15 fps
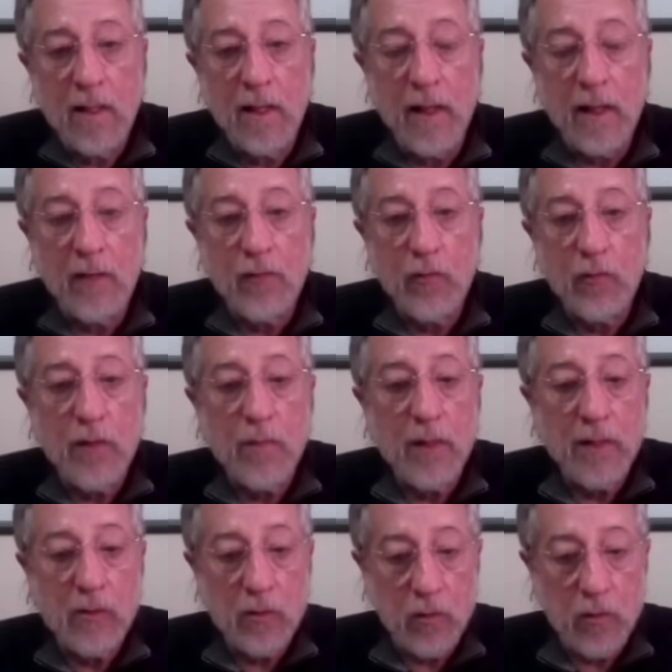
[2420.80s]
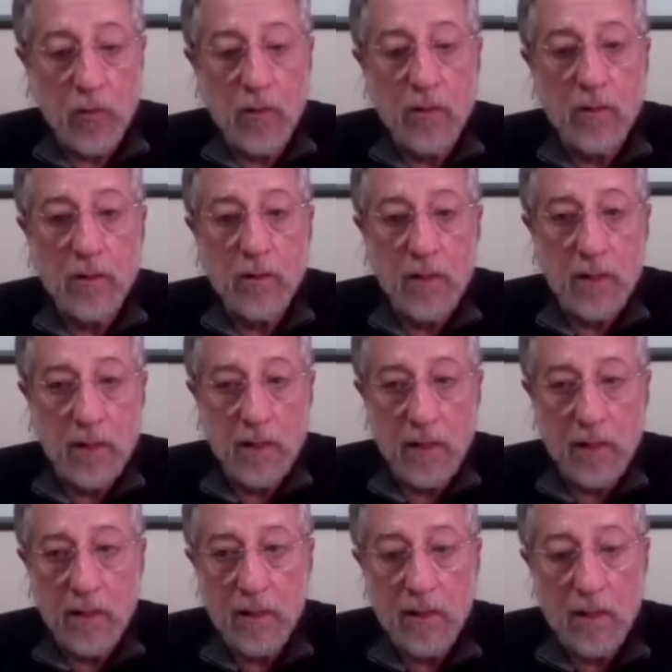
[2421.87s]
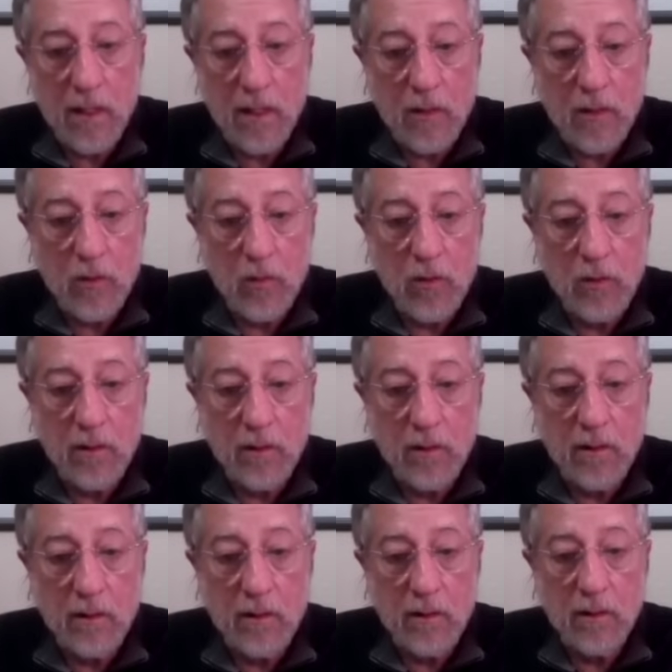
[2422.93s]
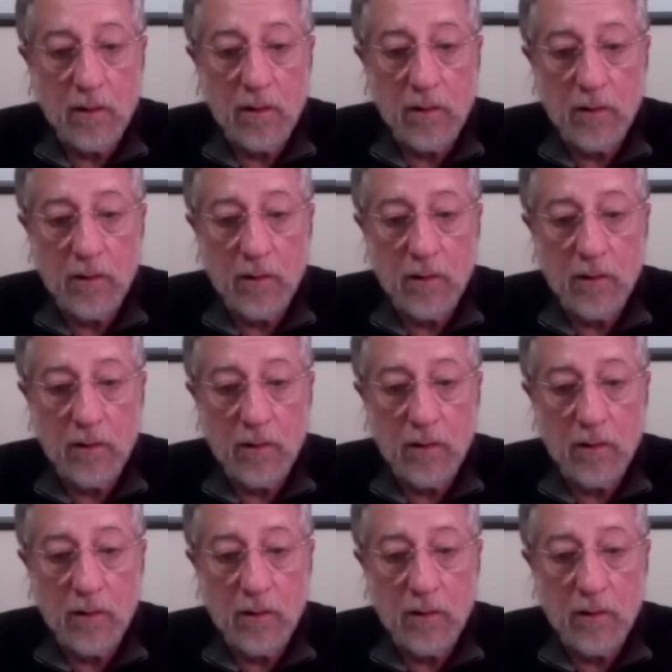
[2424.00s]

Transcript: And if you read my story, you'll see an Indian doctor walked in and